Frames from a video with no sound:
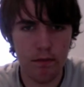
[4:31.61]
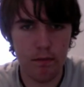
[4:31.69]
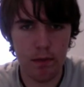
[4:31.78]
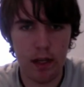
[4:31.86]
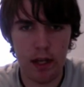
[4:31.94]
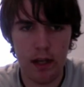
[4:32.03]

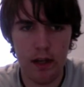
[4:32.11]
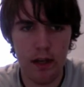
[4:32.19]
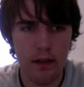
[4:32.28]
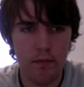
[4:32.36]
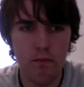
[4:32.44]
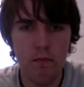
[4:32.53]
played.
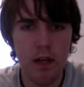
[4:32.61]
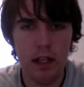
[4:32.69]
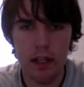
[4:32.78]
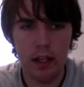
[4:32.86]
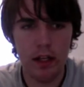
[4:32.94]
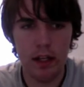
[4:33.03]
It's
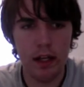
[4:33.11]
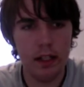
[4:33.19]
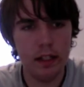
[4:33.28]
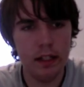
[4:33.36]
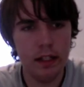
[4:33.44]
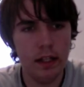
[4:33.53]
really nice.